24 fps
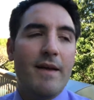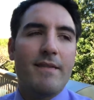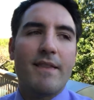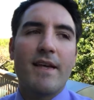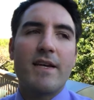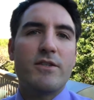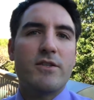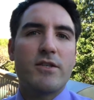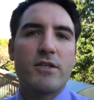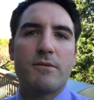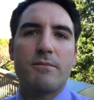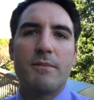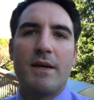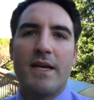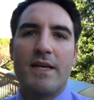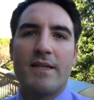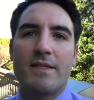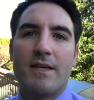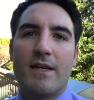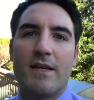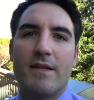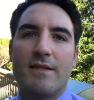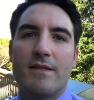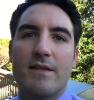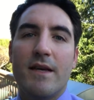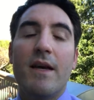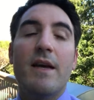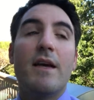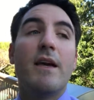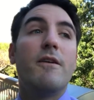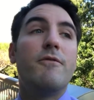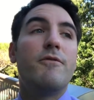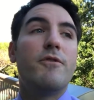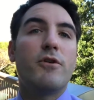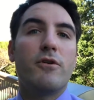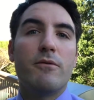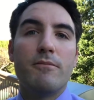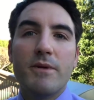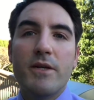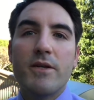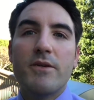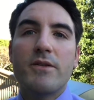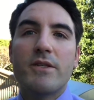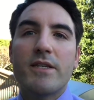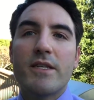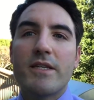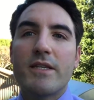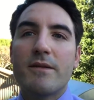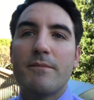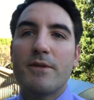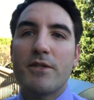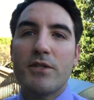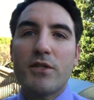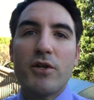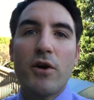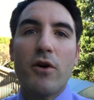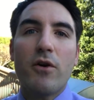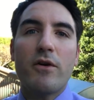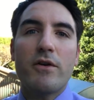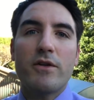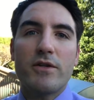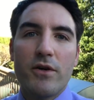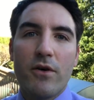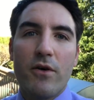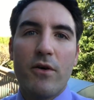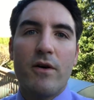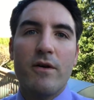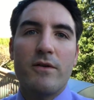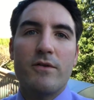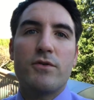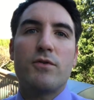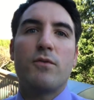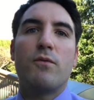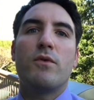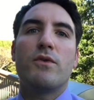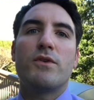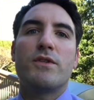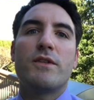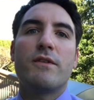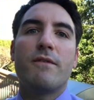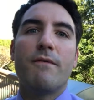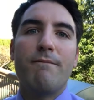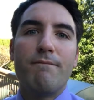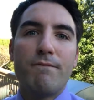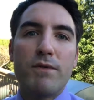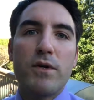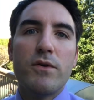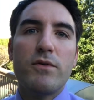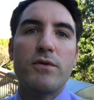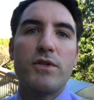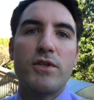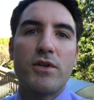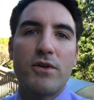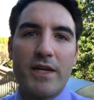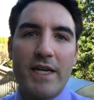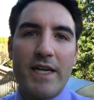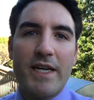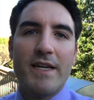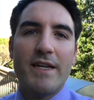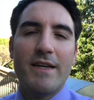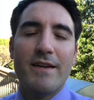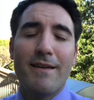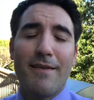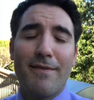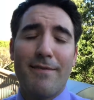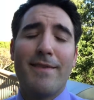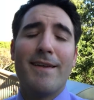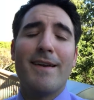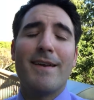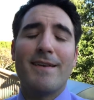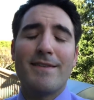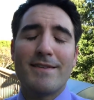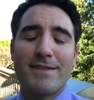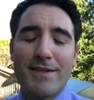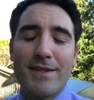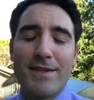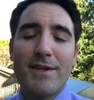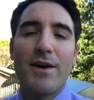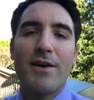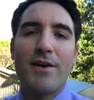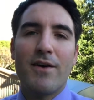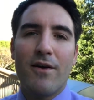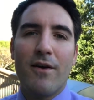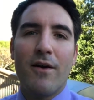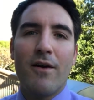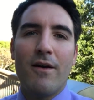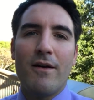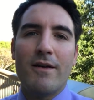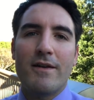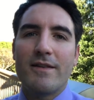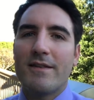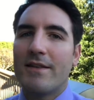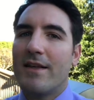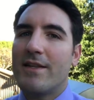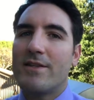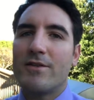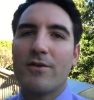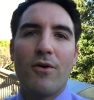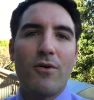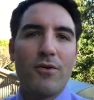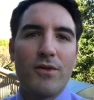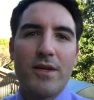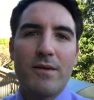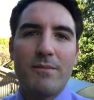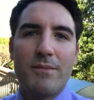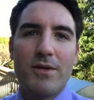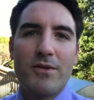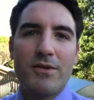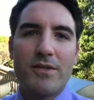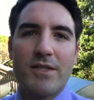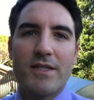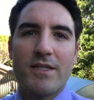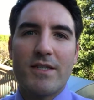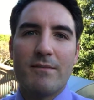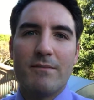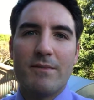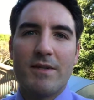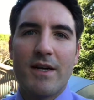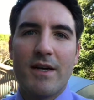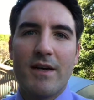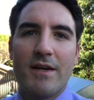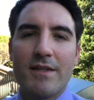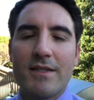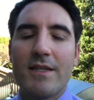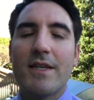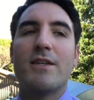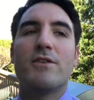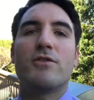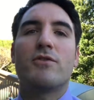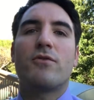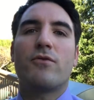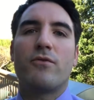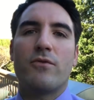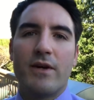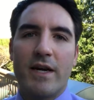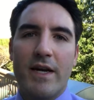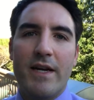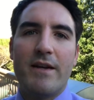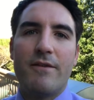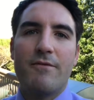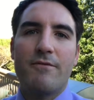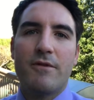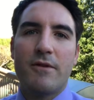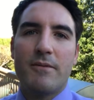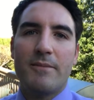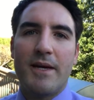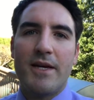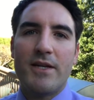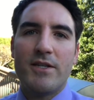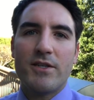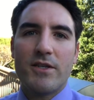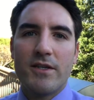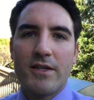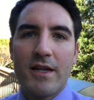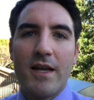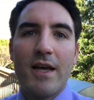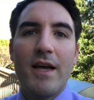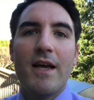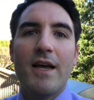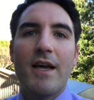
That just makes sense. If your immune system is turned on towards the food you're eating, then it's going to hurt. That's all the immune system does is create inflammation.